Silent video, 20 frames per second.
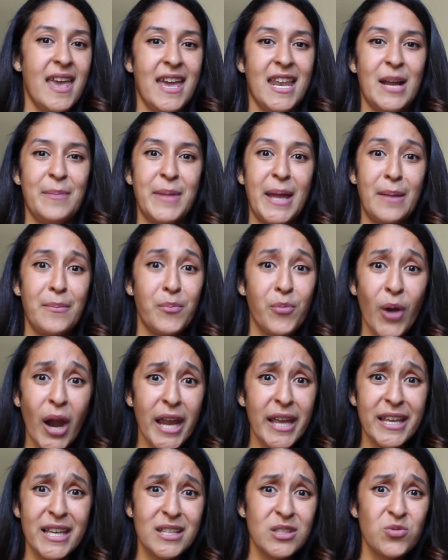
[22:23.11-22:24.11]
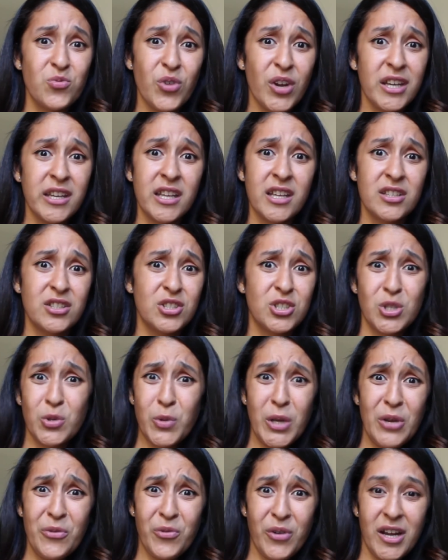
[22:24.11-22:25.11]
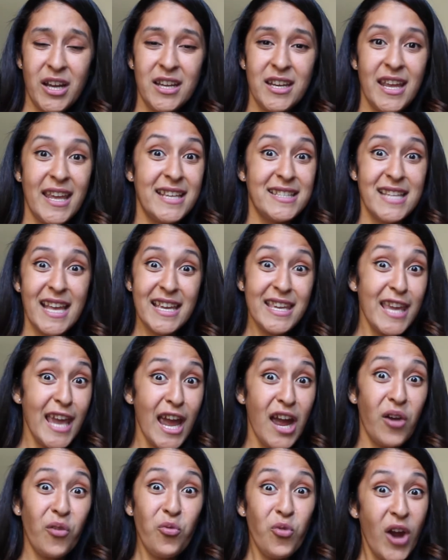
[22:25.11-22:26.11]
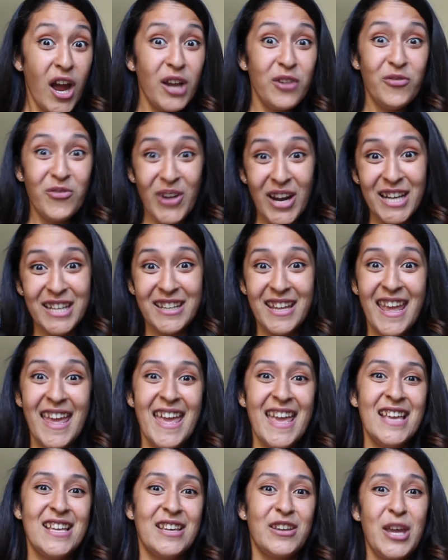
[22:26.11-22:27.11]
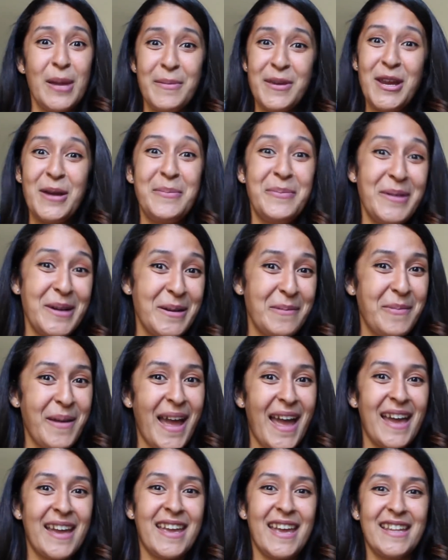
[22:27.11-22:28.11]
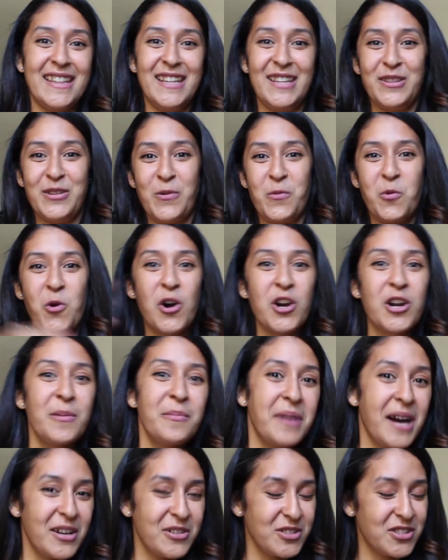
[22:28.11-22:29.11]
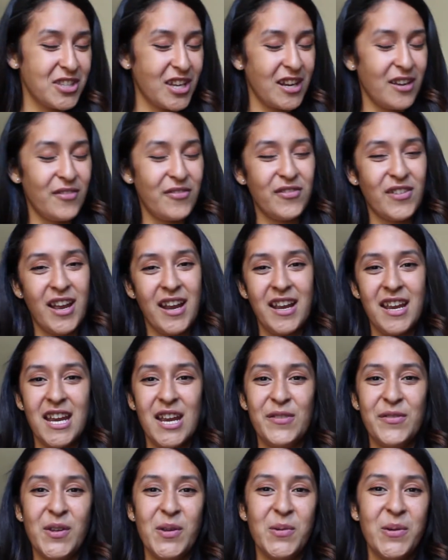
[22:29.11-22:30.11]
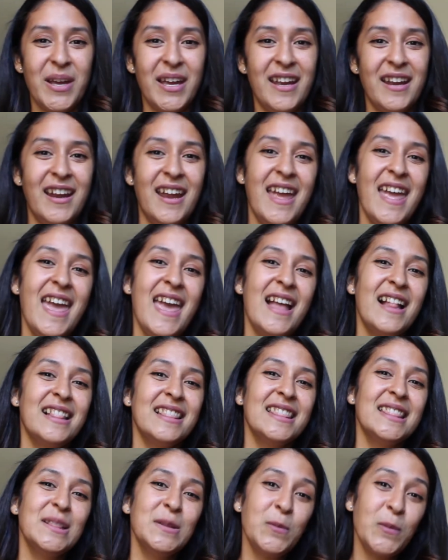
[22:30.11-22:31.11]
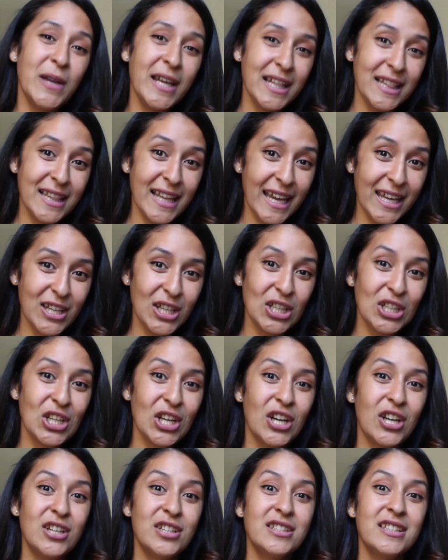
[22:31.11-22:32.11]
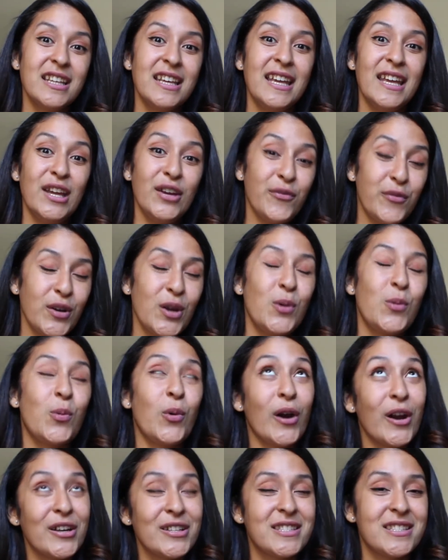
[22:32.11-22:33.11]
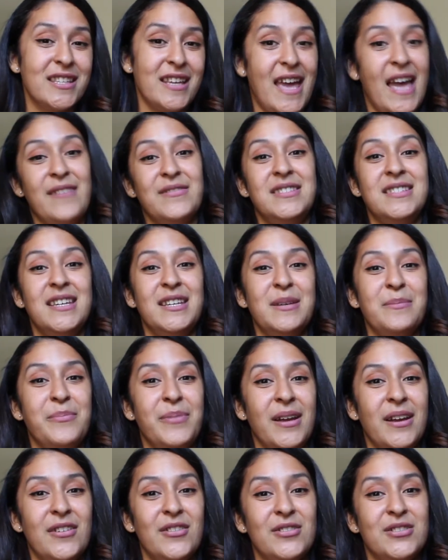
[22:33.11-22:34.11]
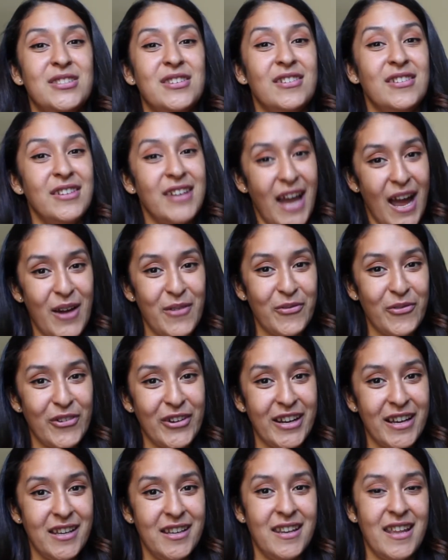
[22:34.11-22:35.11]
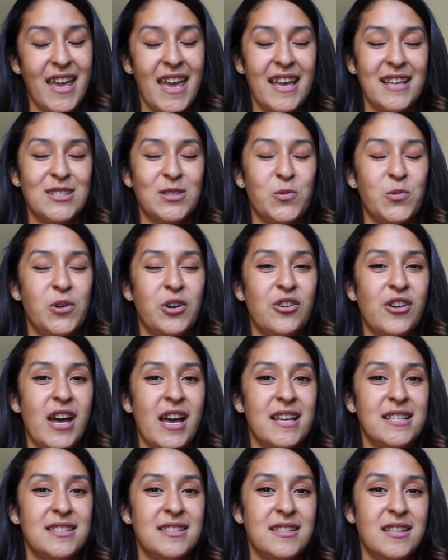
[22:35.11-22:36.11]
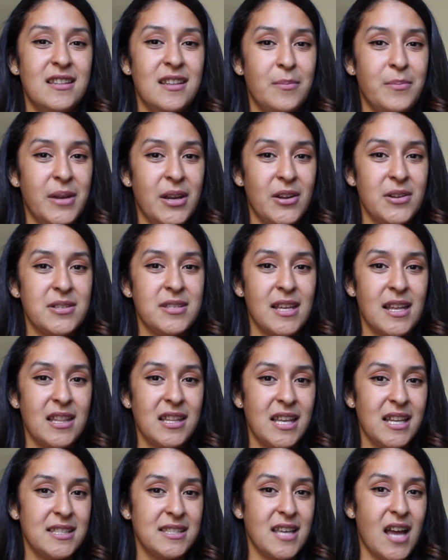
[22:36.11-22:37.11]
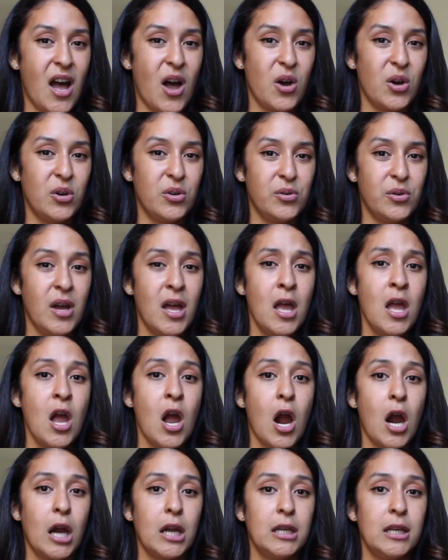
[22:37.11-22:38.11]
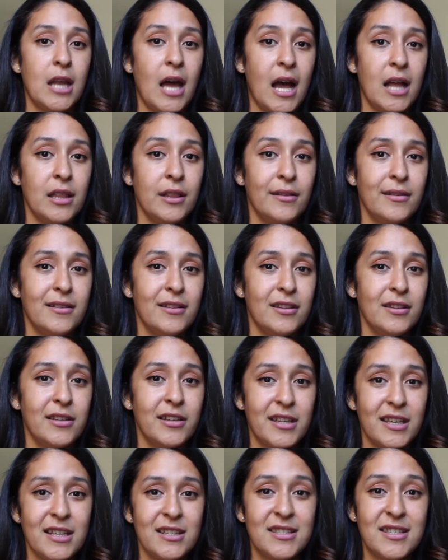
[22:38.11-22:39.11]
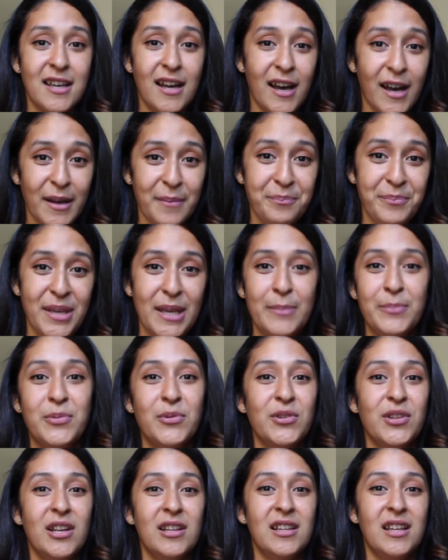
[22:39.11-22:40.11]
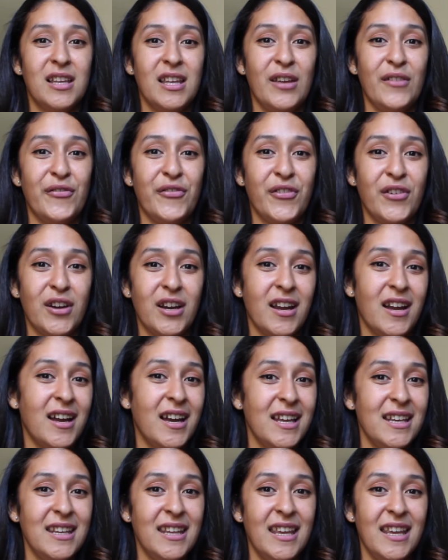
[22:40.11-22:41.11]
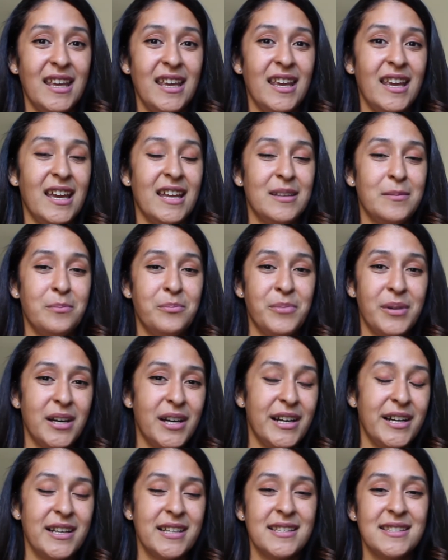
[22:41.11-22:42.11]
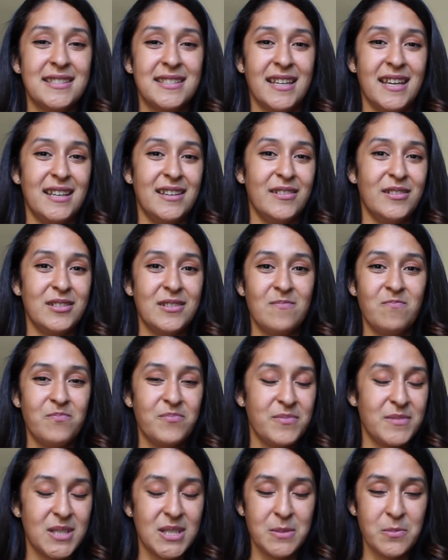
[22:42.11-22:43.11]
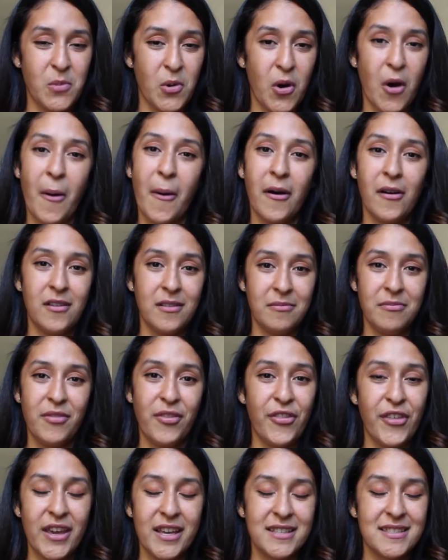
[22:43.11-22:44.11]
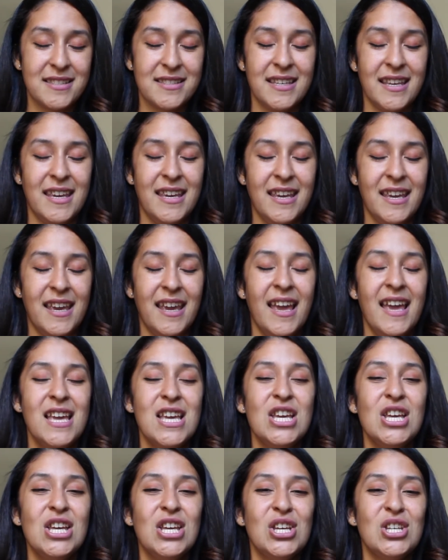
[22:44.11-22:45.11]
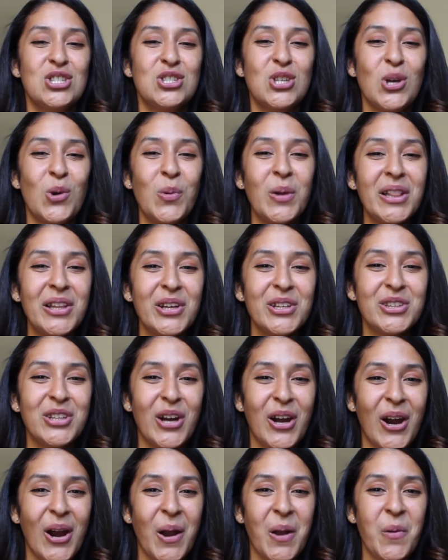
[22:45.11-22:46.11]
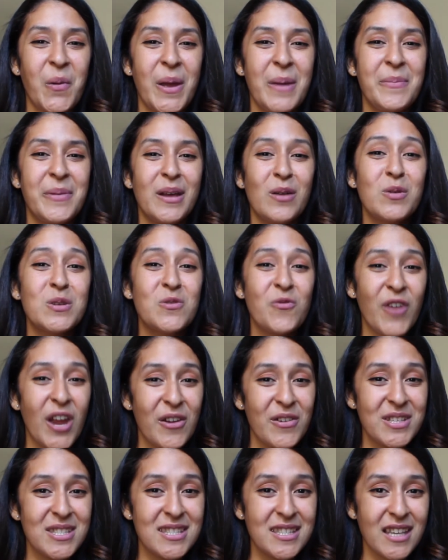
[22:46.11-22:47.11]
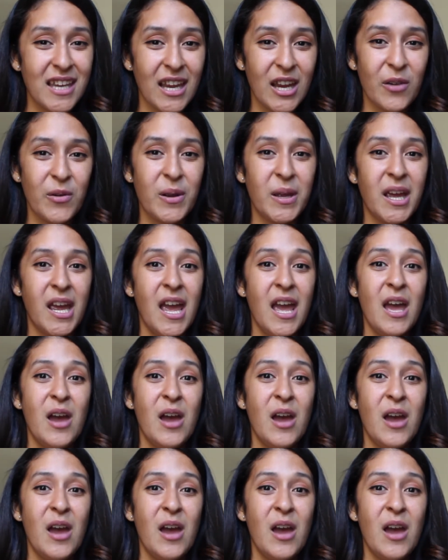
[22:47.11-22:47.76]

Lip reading: And I'm like, Bright, he's running. Should we run? And he's like, yeah, run. Give me your book bag. And then the water bottle started flying everywhere. We later learned if we were to have seen a bear to not run, as well as the bears in Lake Tahoe are not looking to hunt people. They're looking for honey and bugs and small things to eat. So we learned the hard way, but it was very scary.